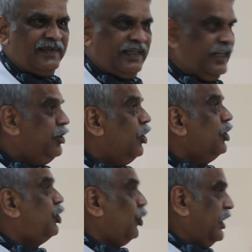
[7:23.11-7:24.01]
in your
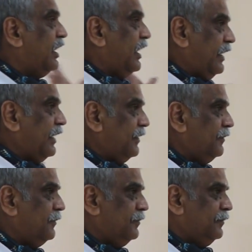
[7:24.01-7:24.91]
story writing,
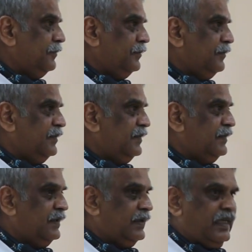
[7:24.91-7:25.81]

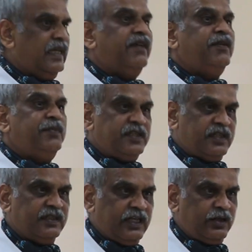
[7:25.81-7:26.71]
in 11
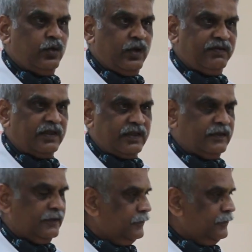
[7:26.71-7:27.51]
pictures that you have written.